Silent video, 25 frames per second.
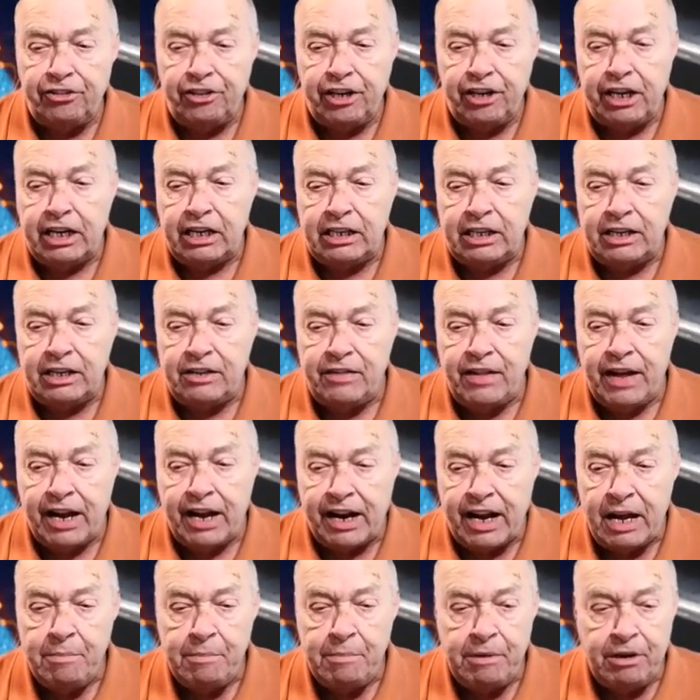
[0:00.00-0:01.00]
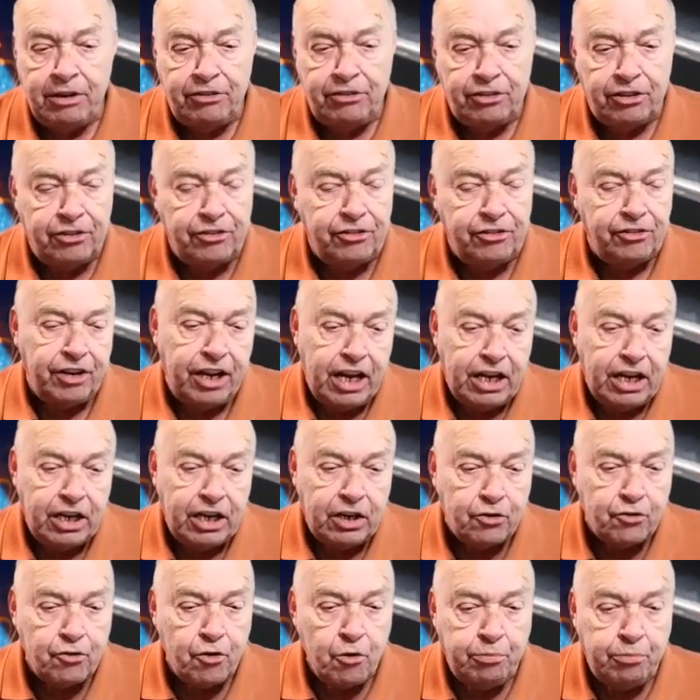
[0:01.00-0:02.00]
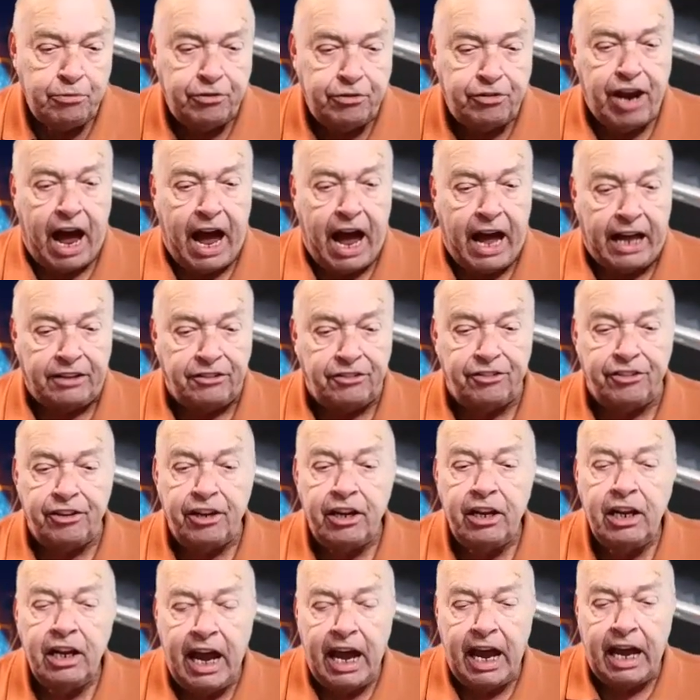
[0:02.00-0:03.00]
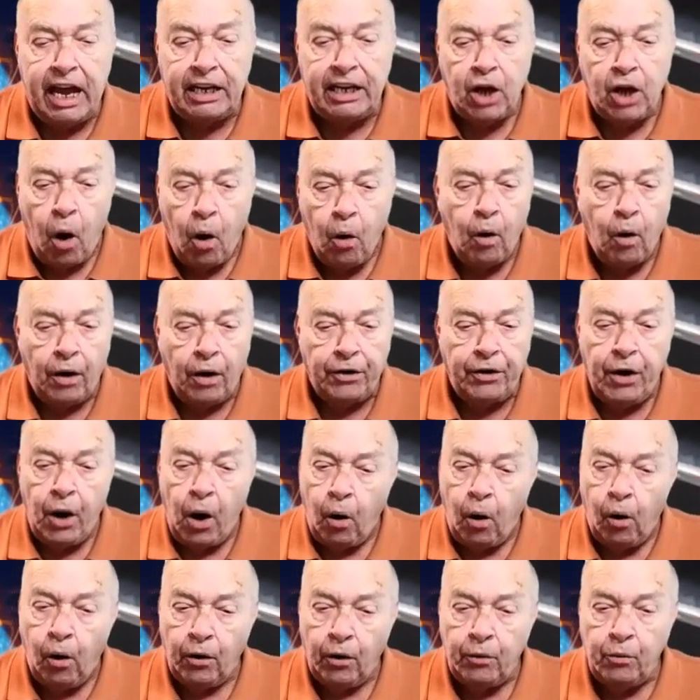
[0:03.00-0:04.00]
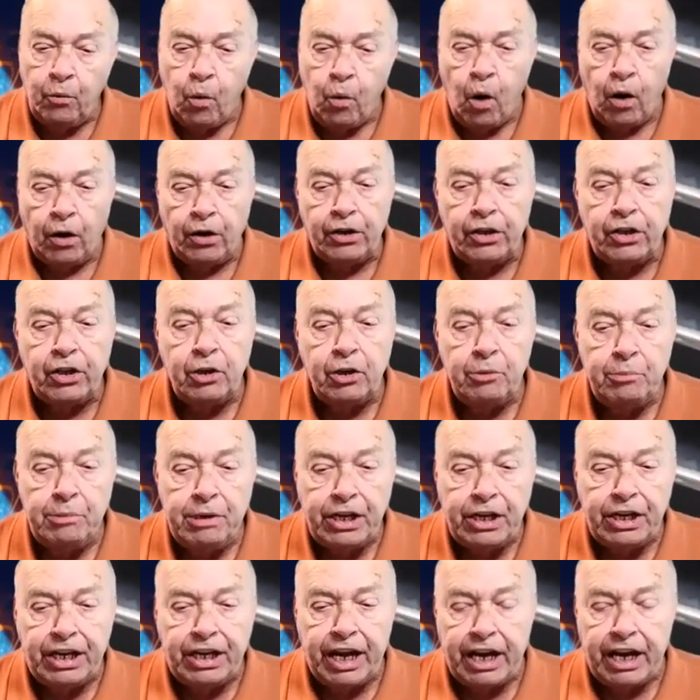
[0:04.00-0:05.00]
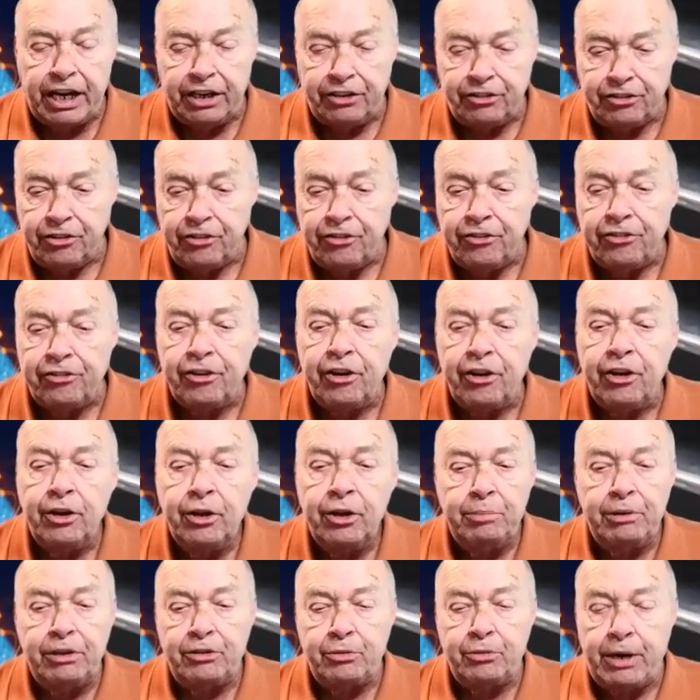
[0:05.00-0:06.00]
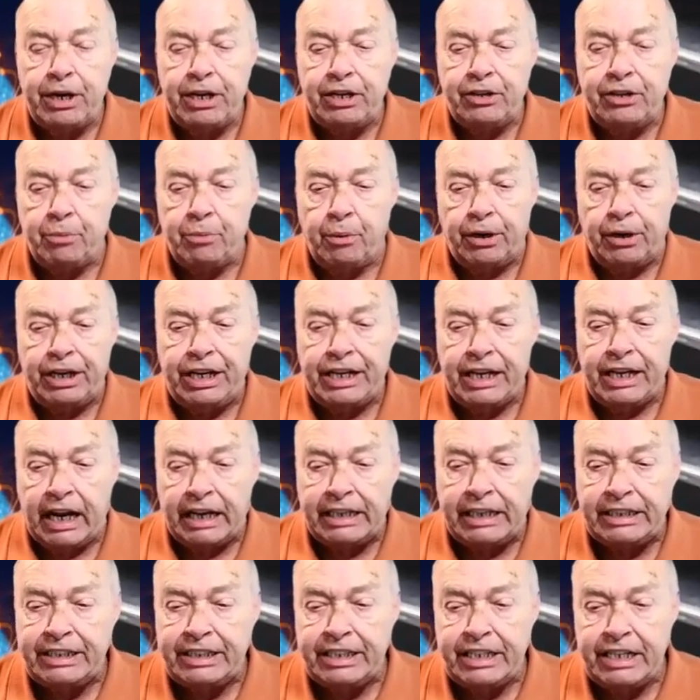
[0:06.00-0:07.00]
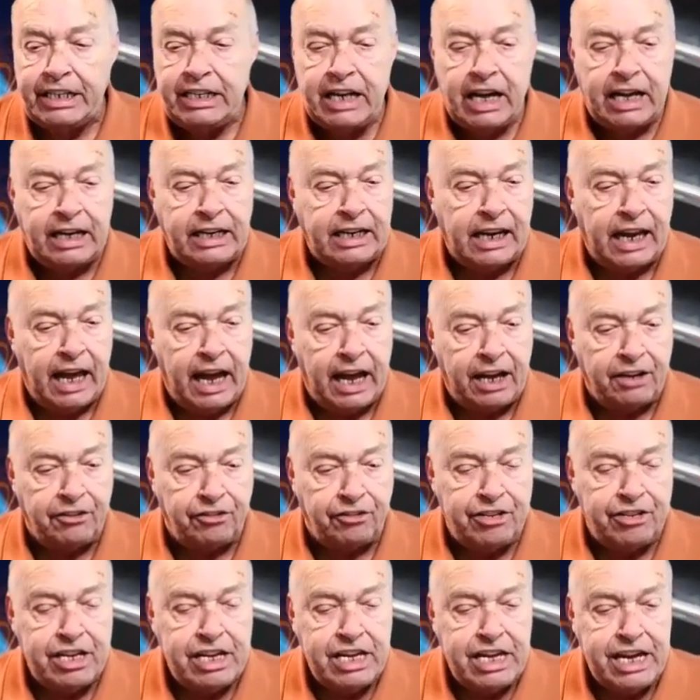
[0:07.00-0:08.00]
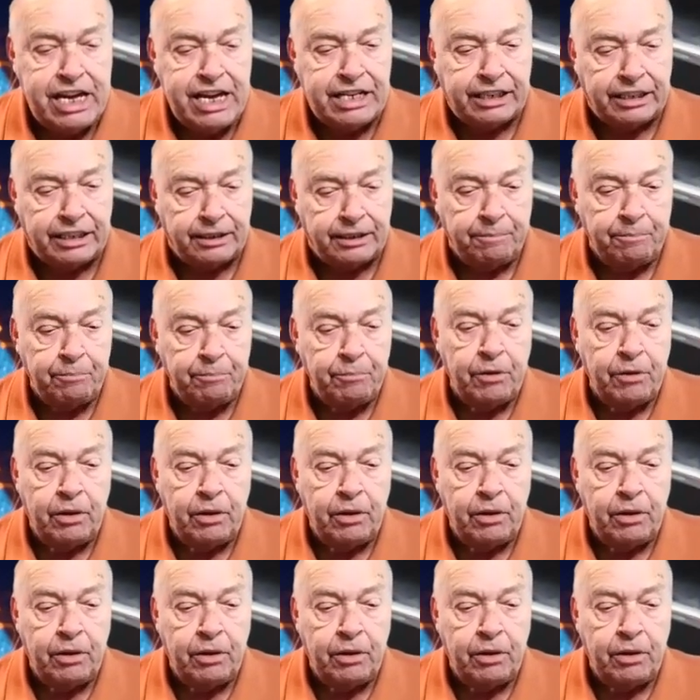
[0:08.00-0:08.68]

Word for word: shared their images in group chats and one-on-one communications between 2019 and last year.